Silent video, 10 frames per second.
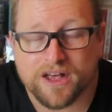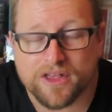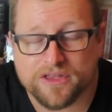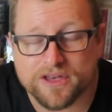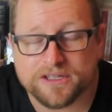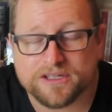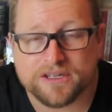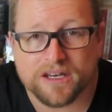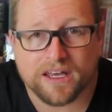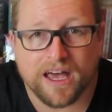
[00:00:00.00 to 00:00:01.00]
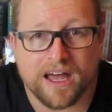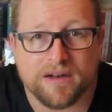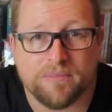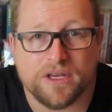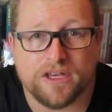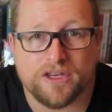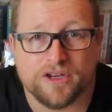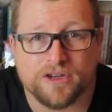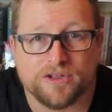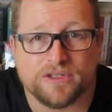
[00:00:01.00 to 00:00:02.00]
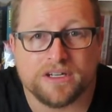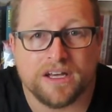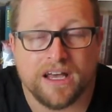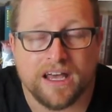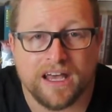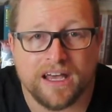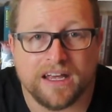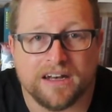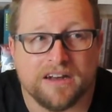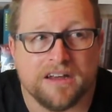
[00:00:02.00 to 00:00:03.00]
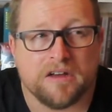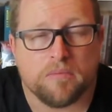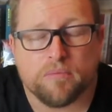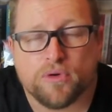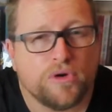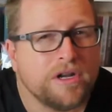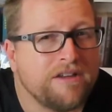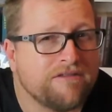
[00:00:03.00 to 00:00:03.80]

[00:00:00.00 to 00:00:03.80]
this can be used in poorly